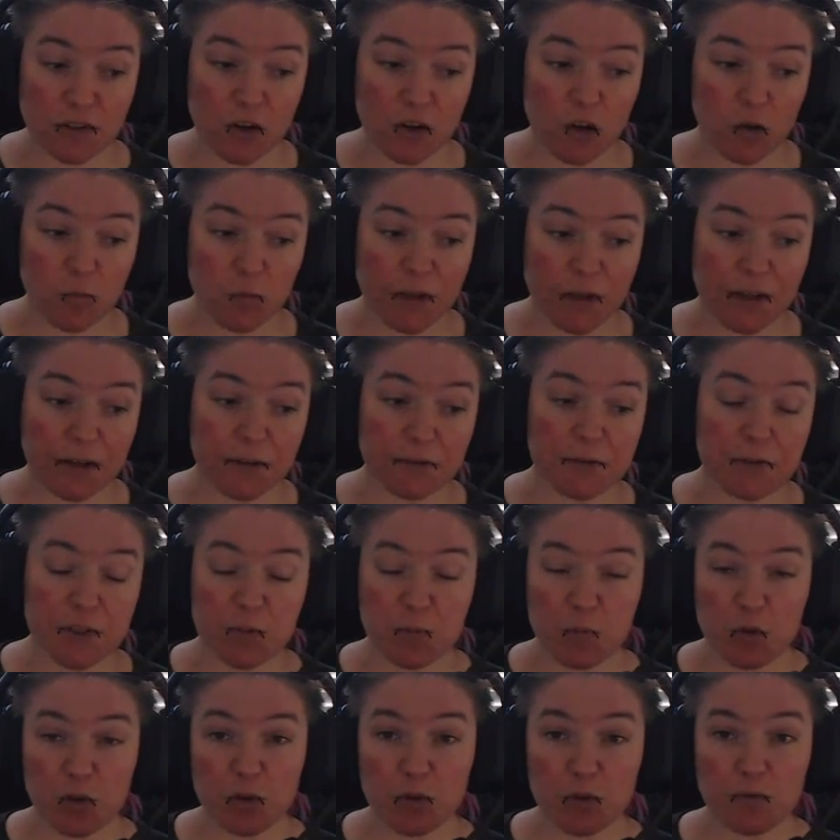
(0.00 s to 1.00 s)
gallbladder
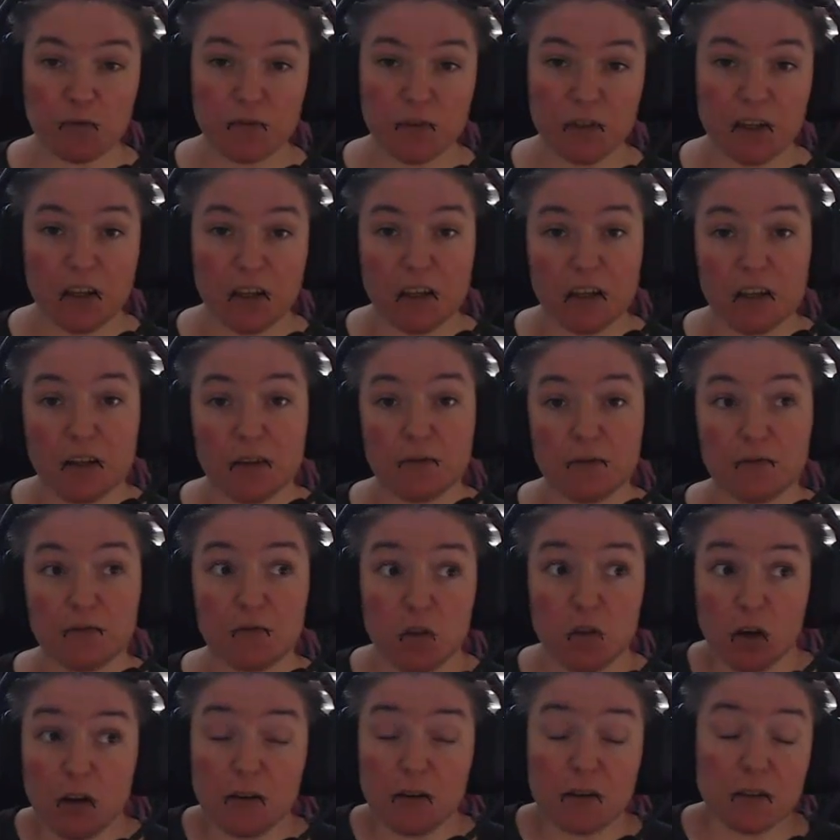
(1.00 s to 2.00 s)
is removed,
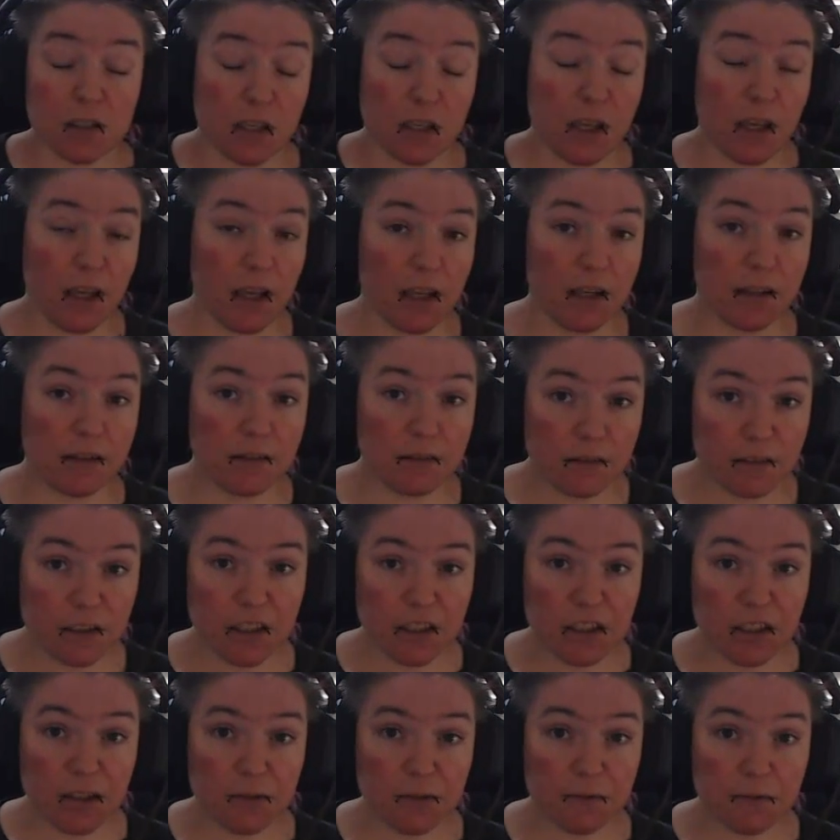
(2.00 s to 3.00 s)
dogs can
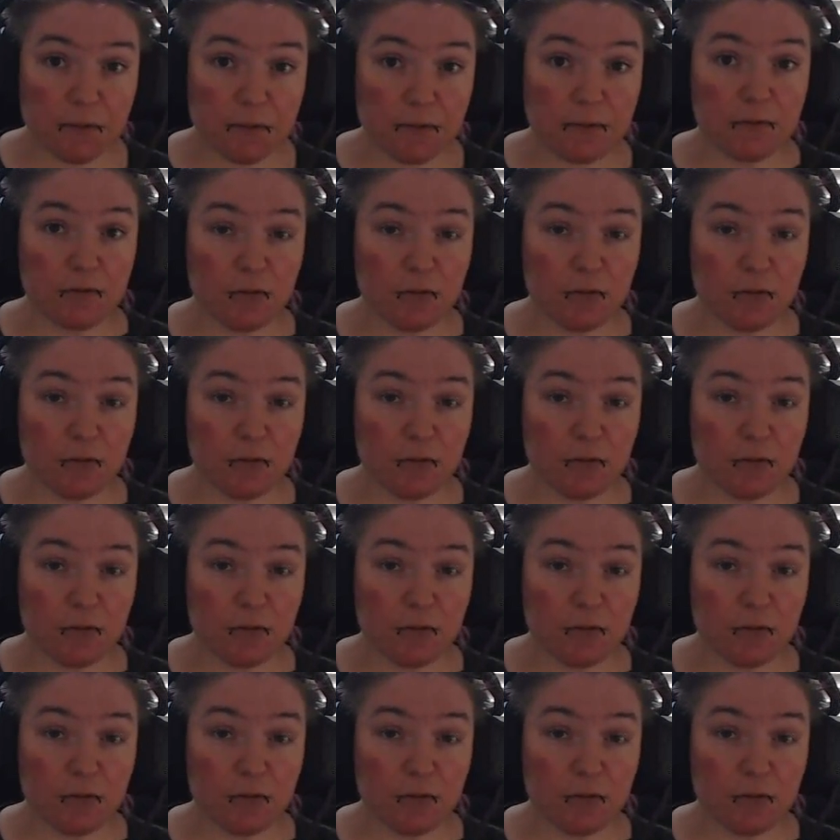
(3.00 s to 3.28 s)
lead